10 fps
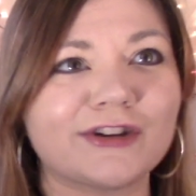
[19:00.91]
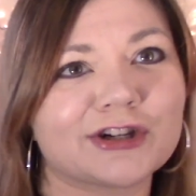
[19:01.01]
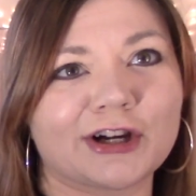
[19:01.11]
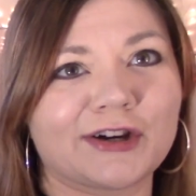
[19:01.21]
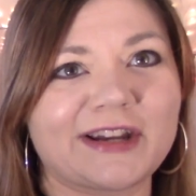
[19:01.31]

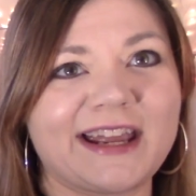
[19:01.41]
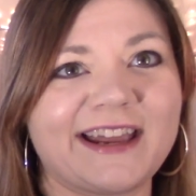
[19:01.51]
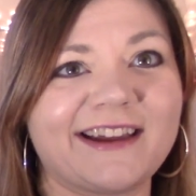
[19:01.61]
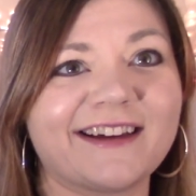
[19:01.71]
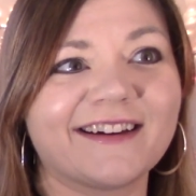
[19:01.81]

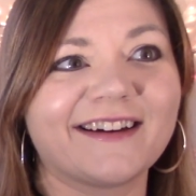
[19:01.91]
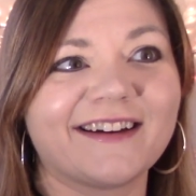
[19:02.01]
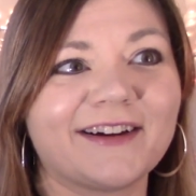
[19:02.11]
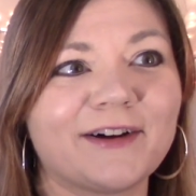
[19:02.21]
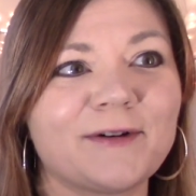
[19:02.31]
journey
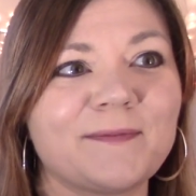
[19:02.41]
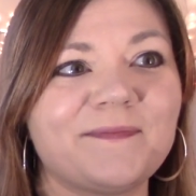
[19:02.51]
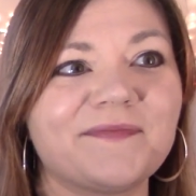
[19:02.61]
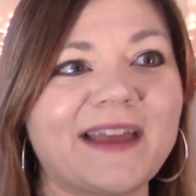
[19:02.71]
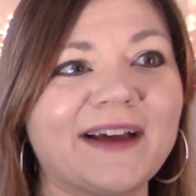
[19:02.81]

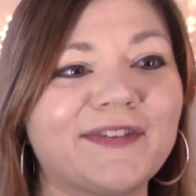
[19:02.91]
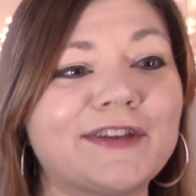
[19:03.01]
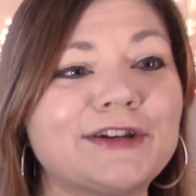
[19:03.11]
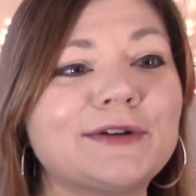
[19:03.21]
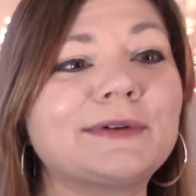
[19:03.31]
as
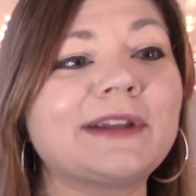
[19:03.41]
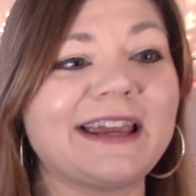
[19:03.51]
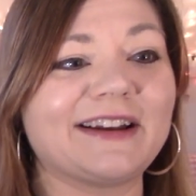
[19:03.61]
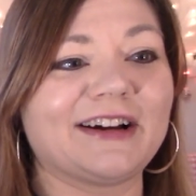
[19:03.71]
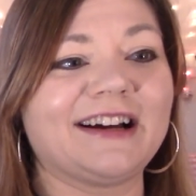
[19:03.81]
the new
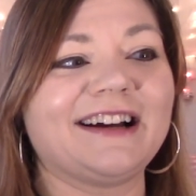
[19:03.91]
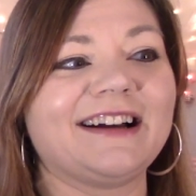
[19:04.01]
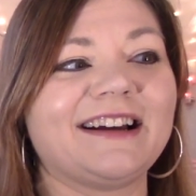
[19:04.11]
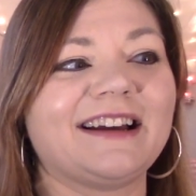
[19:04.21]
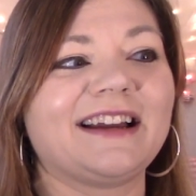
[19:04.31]
leader